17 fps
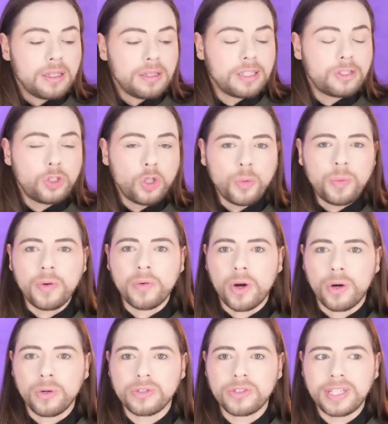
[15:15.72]
the
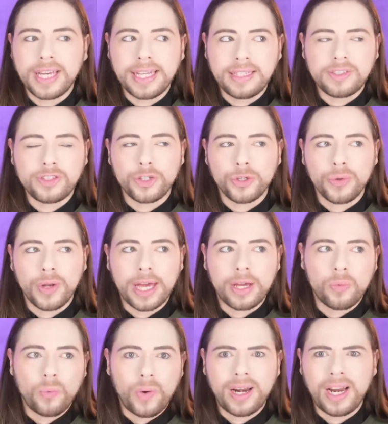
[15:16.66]
tuberose hits you
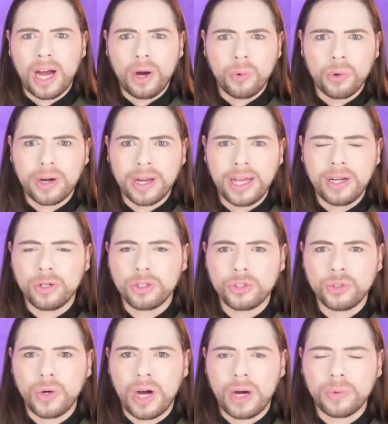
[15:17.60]
like one hour in or
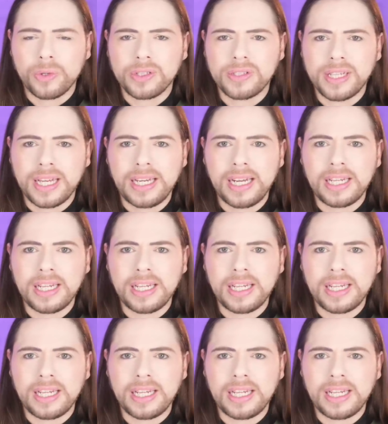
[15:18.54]
two hours in,